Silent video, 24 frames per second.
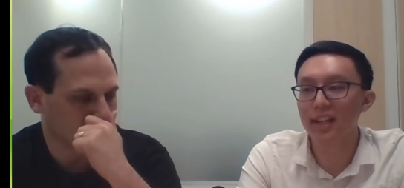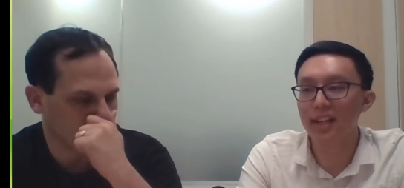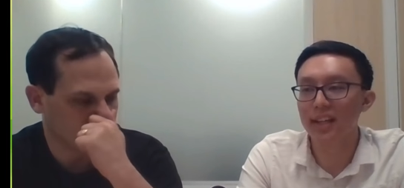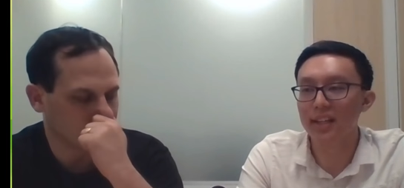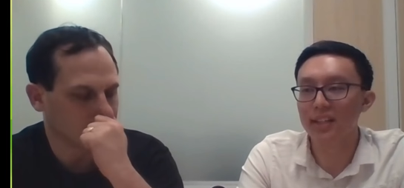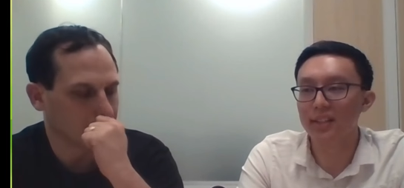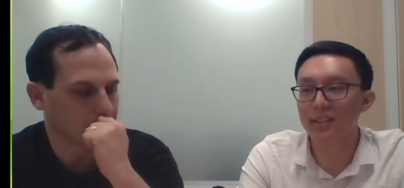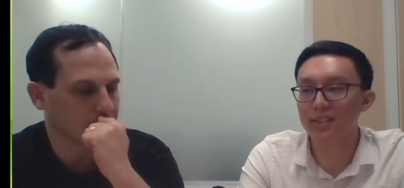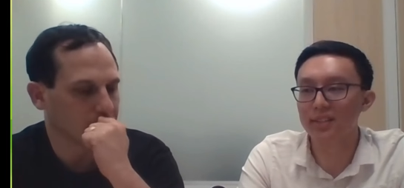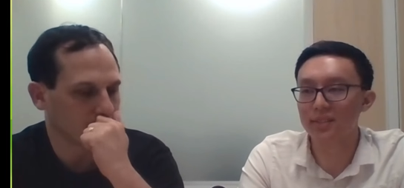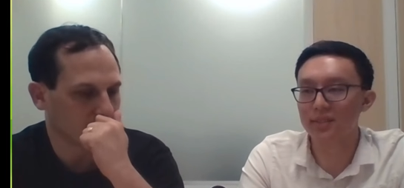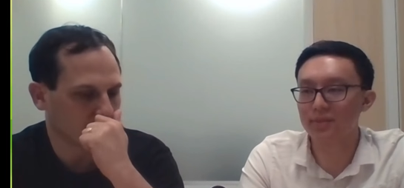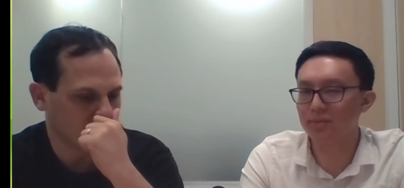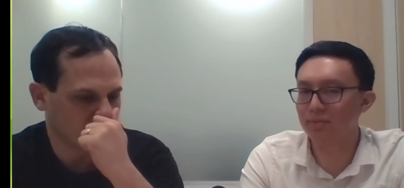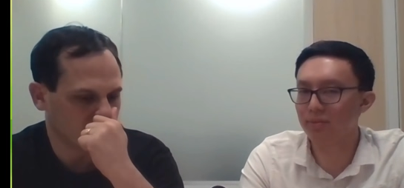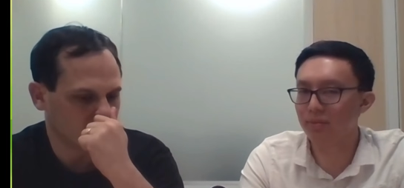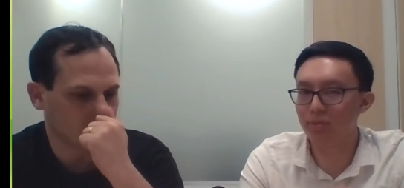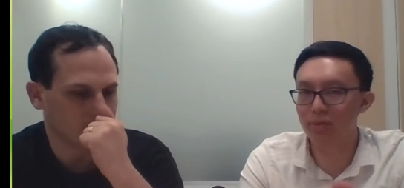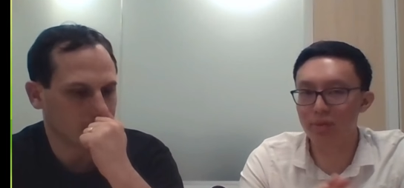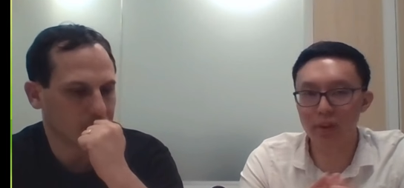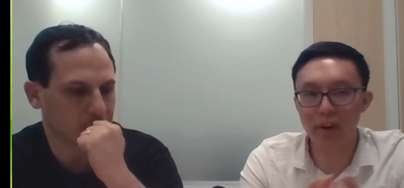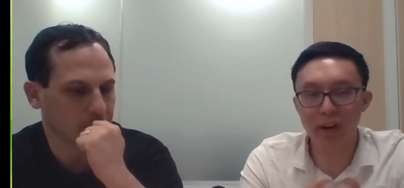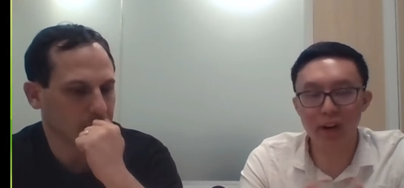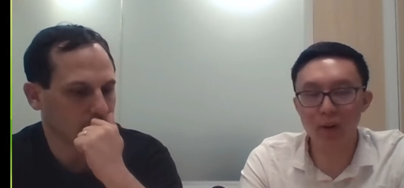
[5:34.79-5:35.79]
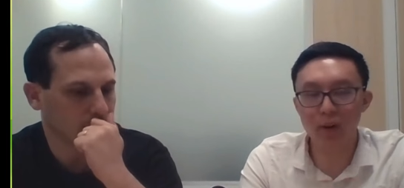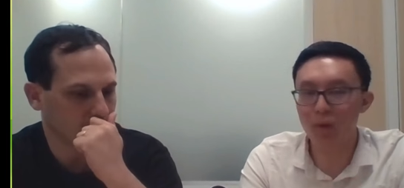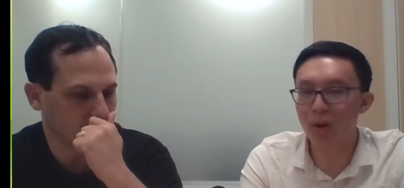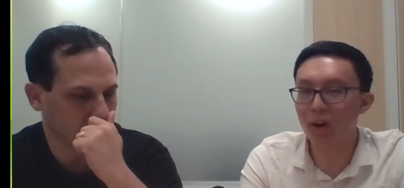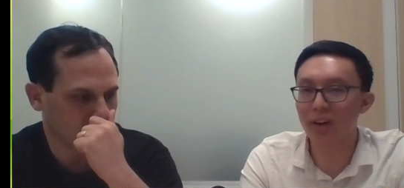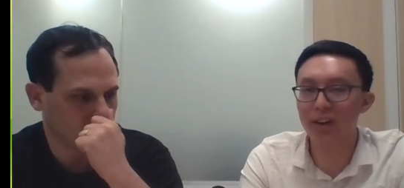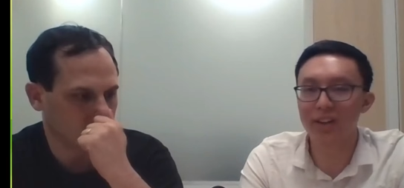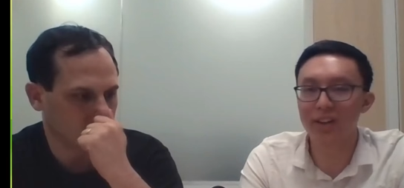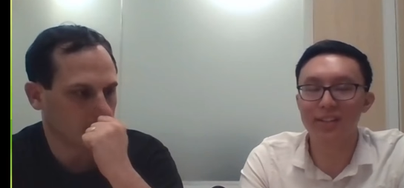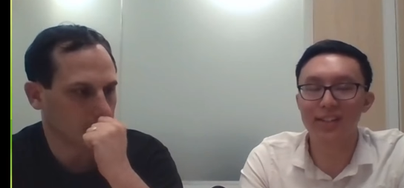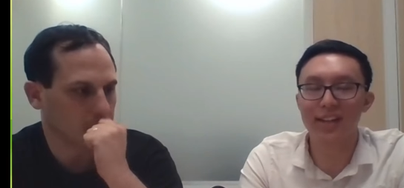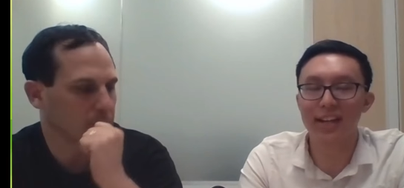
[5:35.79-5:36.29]
Speaker 1: is very well
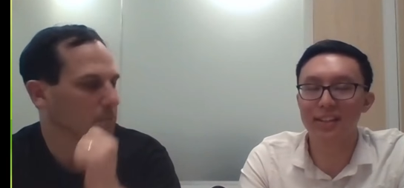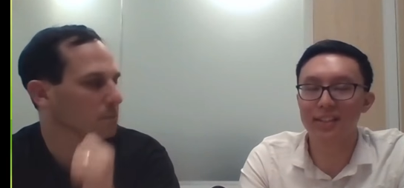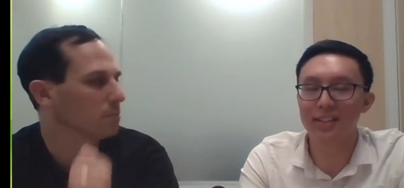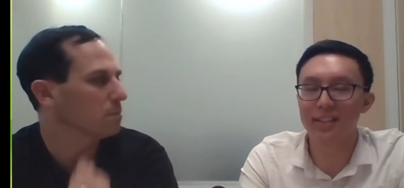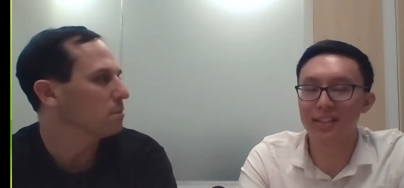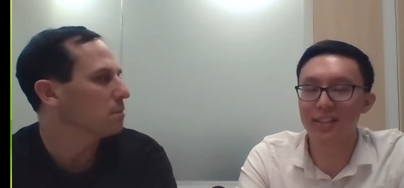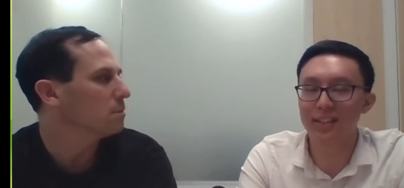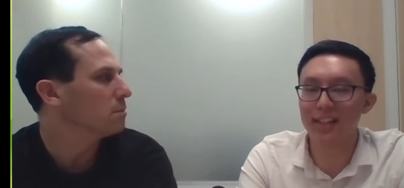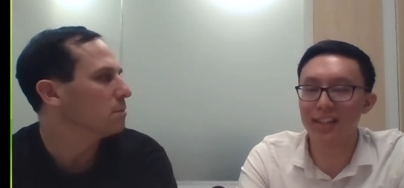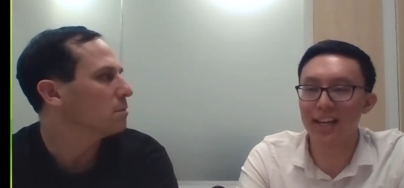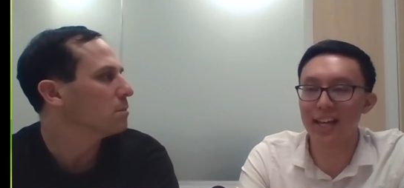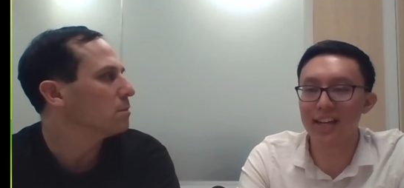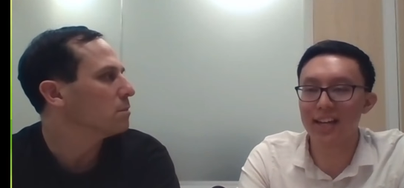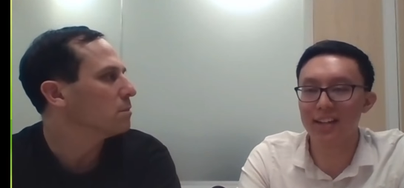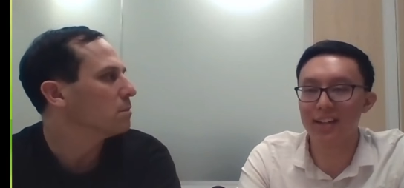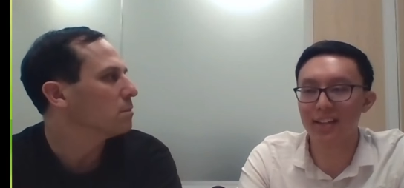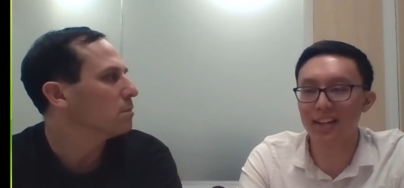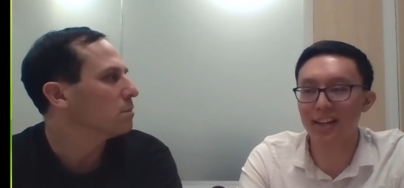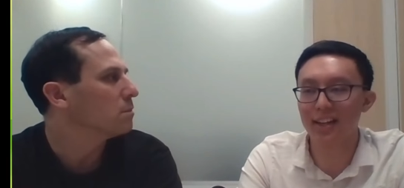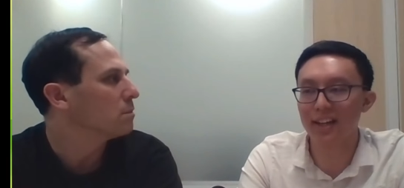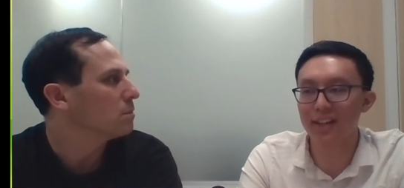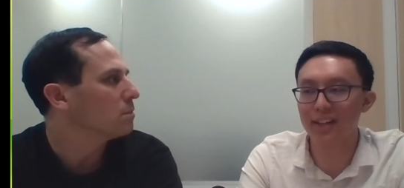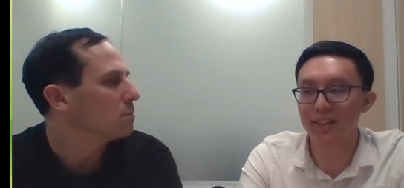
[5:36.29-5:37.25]
connected in Canada.